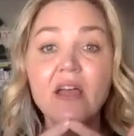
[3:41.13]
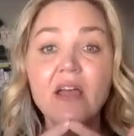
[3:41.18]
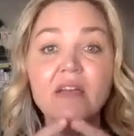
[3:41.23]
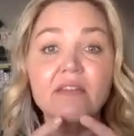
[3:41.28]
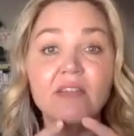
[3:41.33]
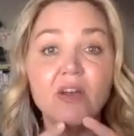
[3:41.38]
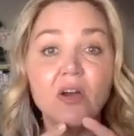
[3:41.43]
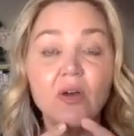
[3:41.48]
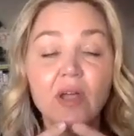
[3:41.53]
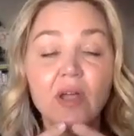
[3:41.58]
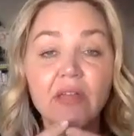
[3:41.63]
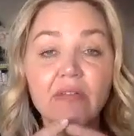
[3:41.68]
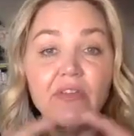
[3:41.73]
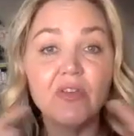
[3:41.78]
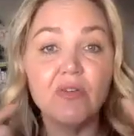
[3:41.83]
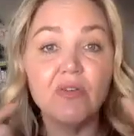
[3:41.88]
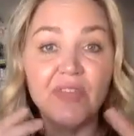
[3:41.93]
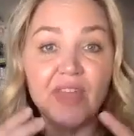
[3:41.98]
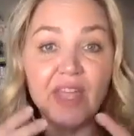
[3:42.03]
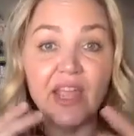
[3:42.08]
So if
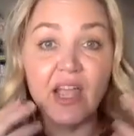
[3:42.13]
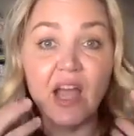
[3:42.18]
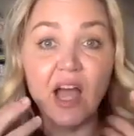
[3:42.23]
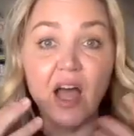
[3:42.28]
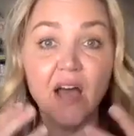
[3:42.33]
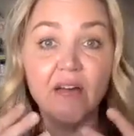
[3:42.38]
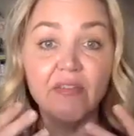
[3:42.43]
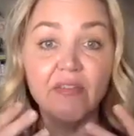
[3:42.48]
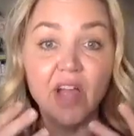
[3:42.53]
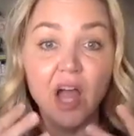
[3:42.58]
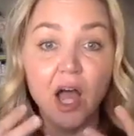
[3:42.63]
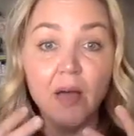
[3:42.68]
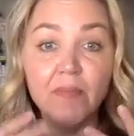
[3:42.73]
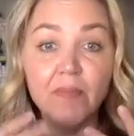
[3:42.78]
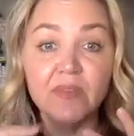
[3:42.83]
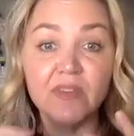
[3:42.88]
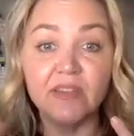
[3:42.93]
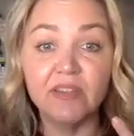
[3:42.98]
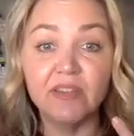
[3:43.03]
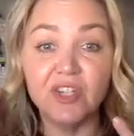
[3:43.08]
you think of
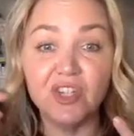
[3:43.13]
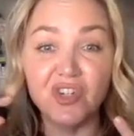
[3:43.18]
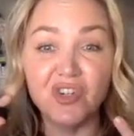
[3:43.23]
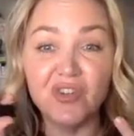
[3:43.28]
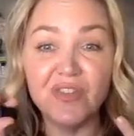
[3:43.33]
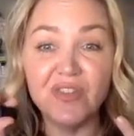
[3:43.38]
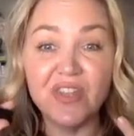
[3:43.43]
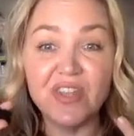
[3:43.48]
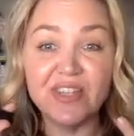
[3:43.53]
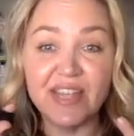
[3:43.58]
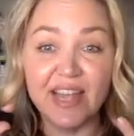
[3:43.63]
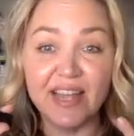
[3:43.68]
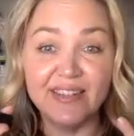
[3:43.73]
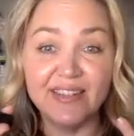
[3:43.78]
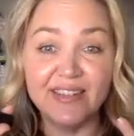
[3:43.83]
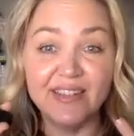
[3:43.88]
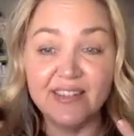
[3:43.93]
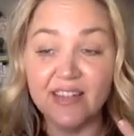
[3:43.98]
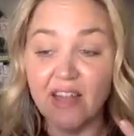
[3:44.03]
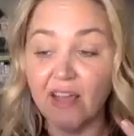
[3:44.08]
gums, do you know that
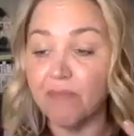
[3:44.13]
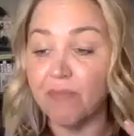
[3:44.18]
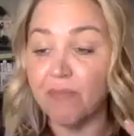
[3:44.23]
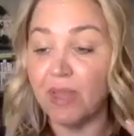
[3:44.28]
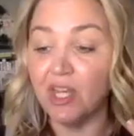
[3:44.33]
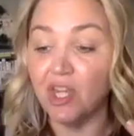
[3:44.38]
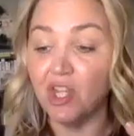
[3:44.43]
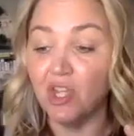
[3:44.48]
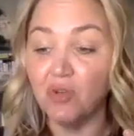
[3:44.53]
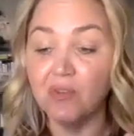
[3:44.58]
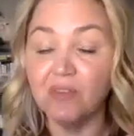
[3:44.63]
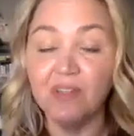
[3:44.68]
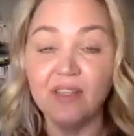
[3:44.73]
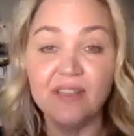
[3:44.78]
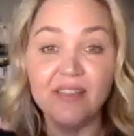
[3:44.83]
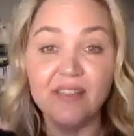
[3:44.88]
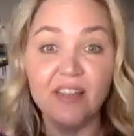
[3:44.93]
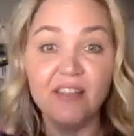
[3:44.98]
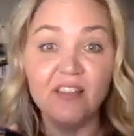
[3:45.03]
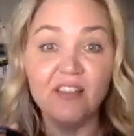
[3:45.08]
dentists have been
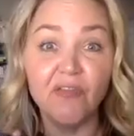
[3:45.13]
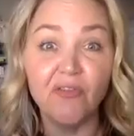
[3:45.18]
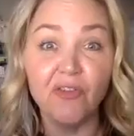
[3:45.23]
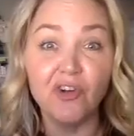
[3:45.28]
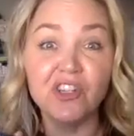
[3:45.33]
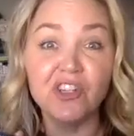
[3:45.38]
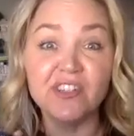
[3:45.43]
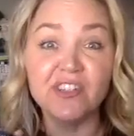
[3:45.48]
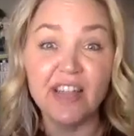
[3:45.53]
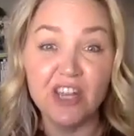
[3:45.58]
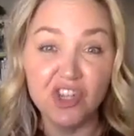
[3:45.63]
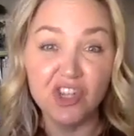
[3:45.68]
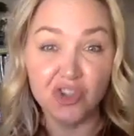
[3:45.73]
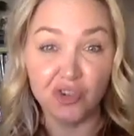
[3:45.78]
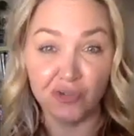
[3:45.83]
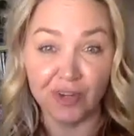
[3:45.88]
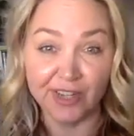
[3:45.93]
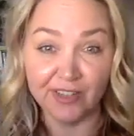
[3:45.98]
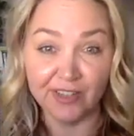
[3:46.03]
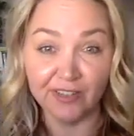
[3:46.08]
using this for
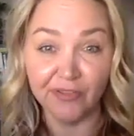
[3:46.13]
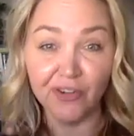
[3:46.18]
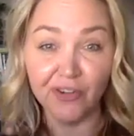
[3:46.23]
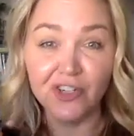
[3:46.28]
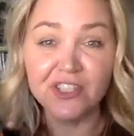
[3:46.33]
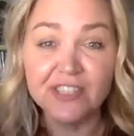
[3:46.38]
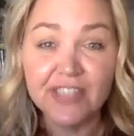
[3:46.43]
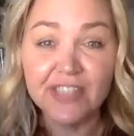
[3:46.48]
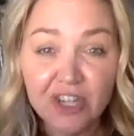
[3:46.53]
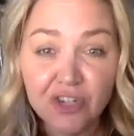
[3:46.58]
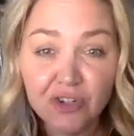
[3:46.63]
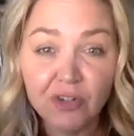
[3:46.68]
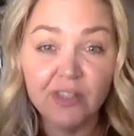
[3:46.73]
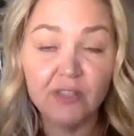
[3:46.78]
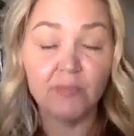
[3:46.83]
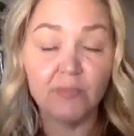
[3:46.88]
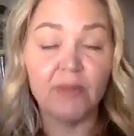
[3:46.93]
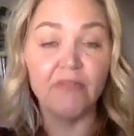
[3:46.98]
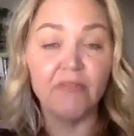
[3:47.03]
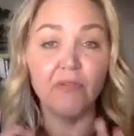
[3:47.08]
centuries? For
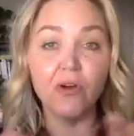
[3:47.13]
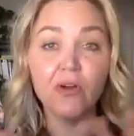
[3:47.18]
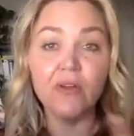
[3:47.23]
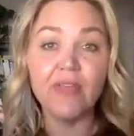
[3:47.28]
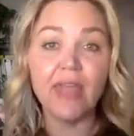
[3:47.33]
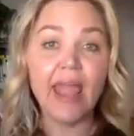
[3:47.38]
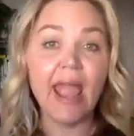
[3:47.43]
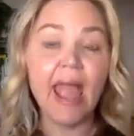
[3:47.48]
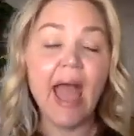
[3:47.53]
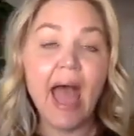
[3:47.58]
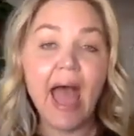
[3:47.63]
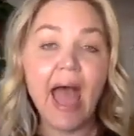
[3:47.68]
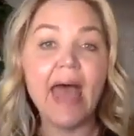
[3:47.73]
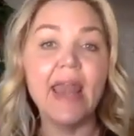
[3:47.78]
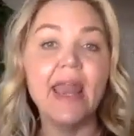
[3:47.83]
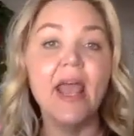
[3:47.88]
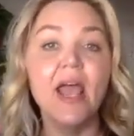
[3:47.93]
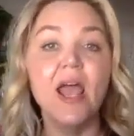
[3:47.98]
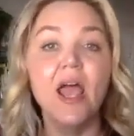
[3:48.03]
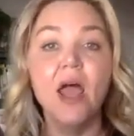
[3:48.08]
centuries, before they
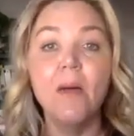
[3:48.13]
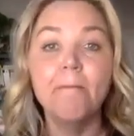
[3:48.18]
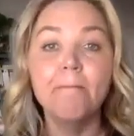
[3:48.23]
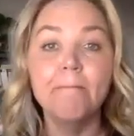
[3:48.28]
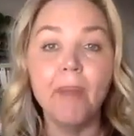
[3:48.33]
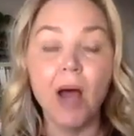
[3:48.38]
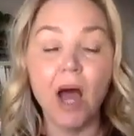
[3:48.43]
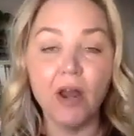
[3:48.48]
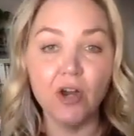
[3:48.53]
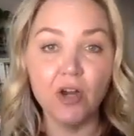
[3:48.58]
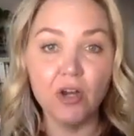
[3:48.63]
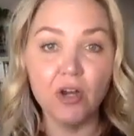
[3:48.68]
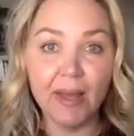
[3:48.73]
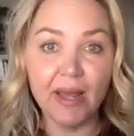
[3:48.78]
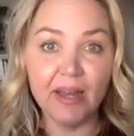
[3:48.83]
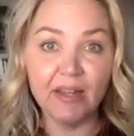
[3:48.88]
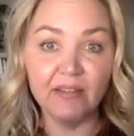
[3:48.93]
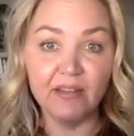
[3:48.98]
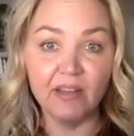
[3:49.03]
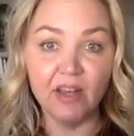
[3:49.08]
had modern
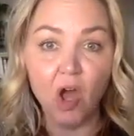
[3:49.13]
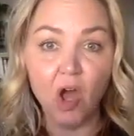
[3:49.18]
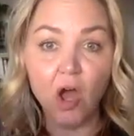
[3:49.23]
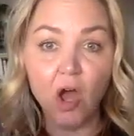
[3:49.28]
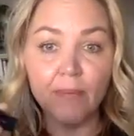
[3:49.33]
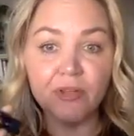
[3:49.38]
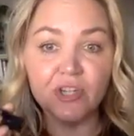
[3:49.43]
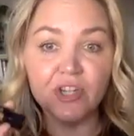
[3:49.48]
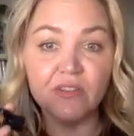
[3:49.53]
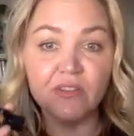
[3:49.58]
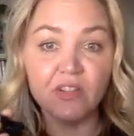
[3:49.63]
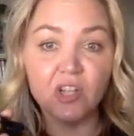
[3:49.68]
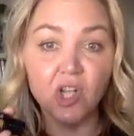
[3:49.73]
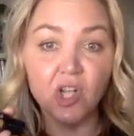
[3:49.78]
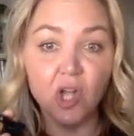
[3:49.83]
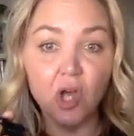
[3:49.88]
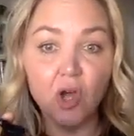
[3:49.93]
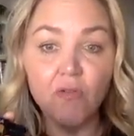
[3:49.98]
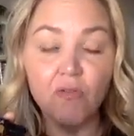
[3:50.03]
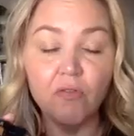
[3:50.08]
medicine options,
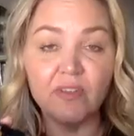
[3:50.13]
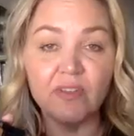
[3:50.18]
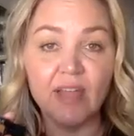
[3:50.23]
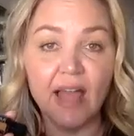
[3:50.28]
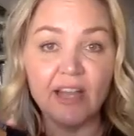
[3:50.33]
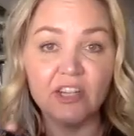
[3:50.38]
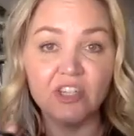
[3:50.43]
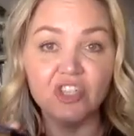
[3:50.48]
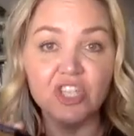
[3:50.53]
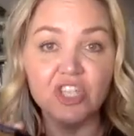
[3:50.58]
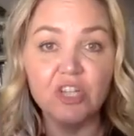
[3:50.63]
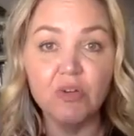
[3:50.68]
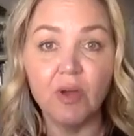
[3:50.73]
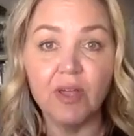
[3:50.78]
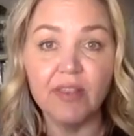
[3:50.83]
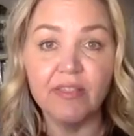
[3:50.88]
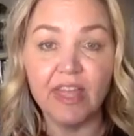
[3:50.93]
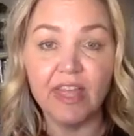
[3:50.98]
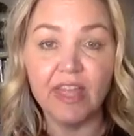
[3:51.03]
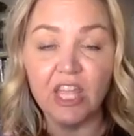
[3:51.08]
clove was actually
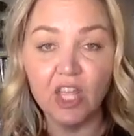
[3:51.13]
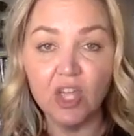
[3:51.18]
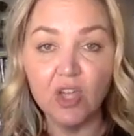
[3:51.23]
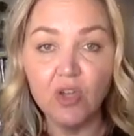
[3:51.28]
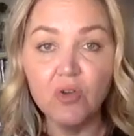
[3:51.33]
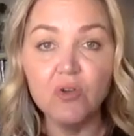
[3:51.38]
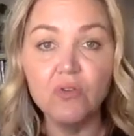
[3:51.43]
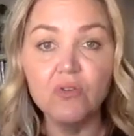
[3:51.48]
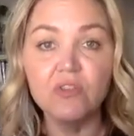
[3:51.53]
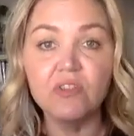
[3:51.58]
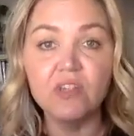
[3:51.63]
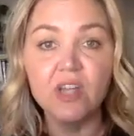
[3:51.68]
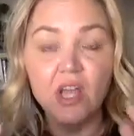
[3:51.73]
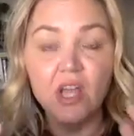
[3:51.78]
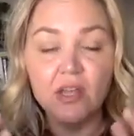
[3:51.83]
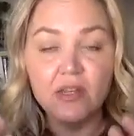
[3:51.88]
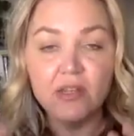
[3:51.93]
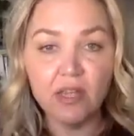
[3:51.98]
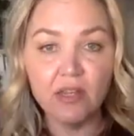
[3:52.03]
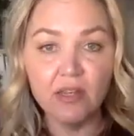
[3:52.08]
what they used
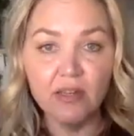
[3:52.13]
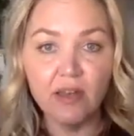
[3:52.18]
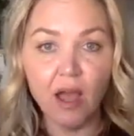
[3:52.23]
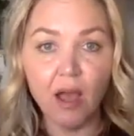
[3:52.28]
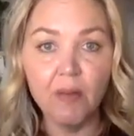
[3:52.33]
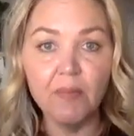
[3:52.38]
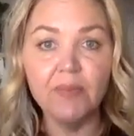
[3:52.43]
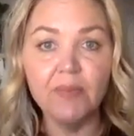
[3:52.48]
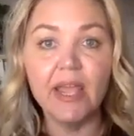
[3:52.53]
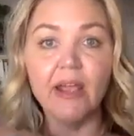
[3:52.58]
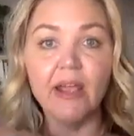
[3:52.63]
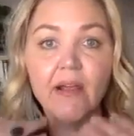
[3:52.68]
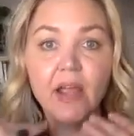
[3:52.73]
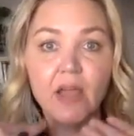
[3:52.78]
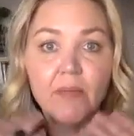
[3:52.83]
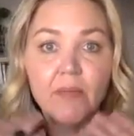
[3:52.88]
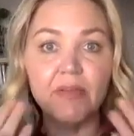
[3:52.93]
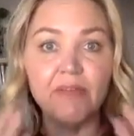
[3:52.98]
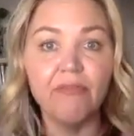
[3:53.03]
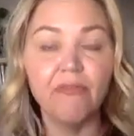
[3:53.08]
to numb the
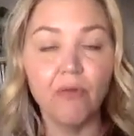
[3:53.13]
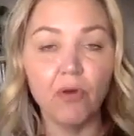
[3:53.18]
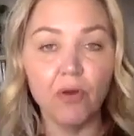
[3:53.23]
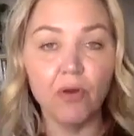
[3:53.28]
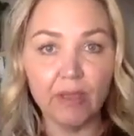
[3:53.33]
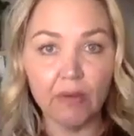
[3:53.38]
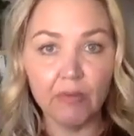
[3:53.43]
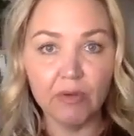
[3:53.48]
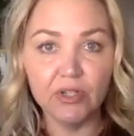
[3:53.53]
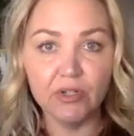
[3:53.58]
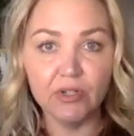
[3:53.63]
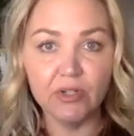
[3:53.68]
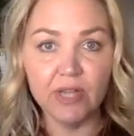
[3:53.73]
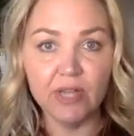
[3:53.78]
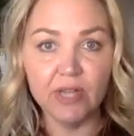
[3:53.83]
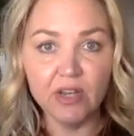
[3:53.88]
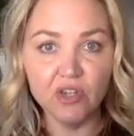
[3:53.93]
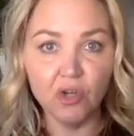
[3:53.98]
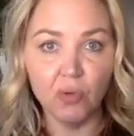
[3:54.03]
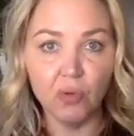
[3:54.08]
area before they would do
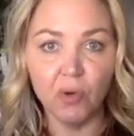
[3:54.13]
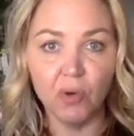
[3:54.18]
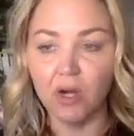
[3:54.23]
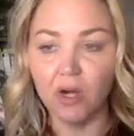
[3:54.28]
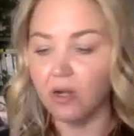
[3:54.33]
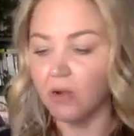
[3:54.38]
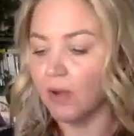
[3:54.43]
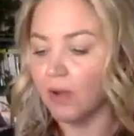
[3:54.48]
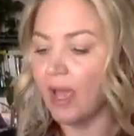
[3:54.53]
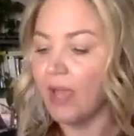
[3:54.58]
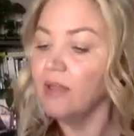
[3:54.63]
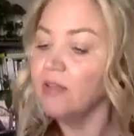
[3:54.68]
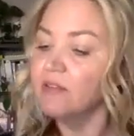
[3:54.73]
dental work, okay?